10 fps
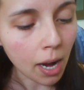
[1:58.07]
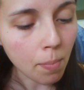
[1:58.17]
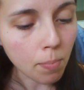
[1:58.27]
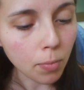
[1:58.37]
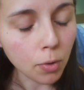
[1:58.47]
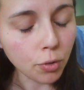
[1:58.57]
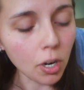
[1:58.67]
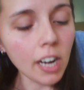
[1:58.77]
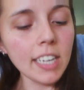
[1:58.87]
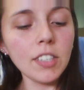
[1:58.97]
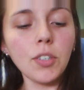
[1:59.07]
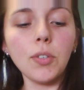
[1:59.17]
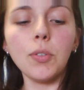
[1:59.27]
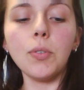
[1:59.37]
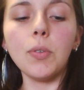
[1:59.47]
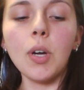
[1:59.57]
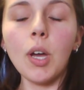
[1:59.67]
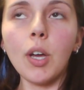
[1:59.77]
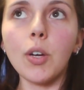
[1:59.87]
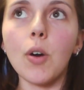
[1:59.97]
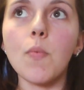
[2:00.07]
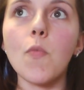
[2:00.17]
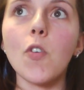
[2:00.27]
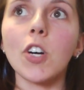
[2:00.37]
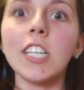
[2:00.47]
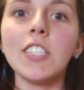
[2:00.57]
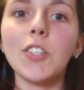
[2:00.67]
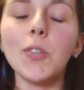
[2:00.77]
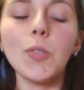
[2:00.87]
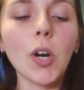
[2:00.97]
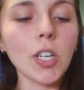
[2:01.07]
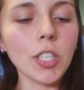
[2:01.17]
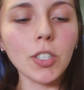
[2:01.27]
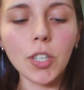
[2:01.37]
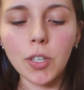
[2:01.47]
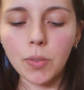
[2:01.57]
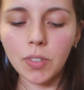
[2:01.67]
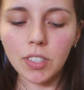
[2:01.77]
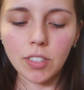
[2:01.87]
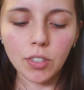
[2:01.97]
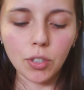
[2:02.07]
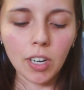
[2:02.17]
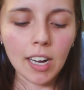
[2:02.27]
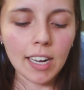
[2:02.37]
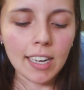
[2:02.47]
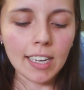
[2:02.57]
I'm trying to go more into darker tones to try